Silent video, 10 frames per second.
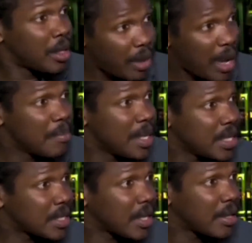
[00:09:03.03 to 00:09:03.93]
the prime
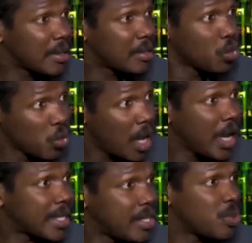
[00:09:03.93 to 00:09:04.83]
minister True
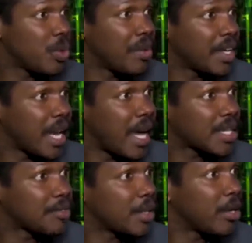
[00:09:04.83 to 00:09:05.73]
Kartel is wearing
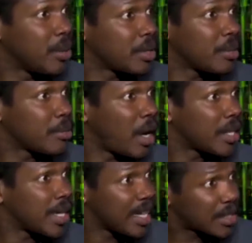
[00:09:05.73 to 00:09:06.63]
Clarks, but I don't think
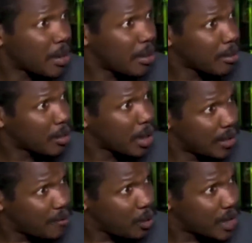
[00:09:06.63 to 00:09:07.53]
Kartel has
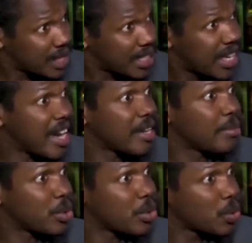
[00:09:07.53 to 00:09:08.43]
influence has carried
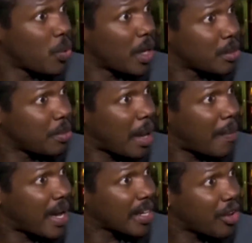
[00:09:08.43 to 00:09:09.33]
him to, to want to be a
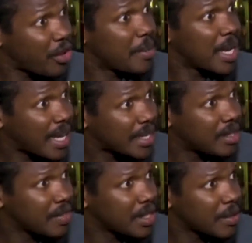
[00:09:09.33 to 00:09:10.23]
part of criminal
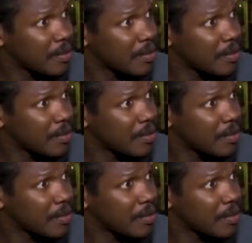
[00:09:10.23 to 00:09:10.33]
activity.